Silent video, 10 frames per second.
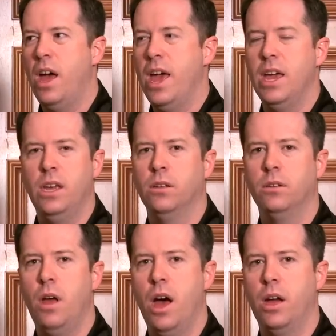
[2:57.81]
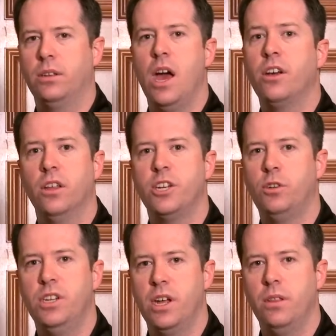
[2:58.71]
a
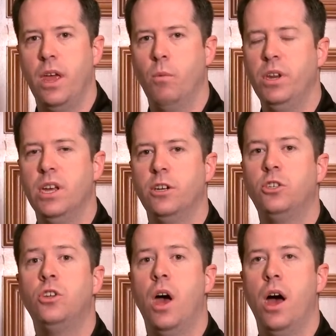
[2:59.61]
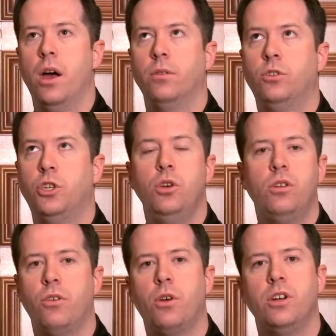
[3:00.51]
calculation and we did 2
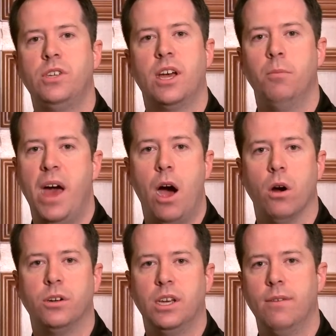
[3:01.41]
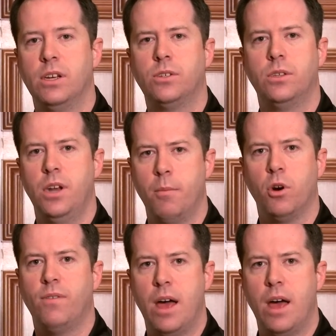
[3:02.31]
to the 32nd power to give us the number of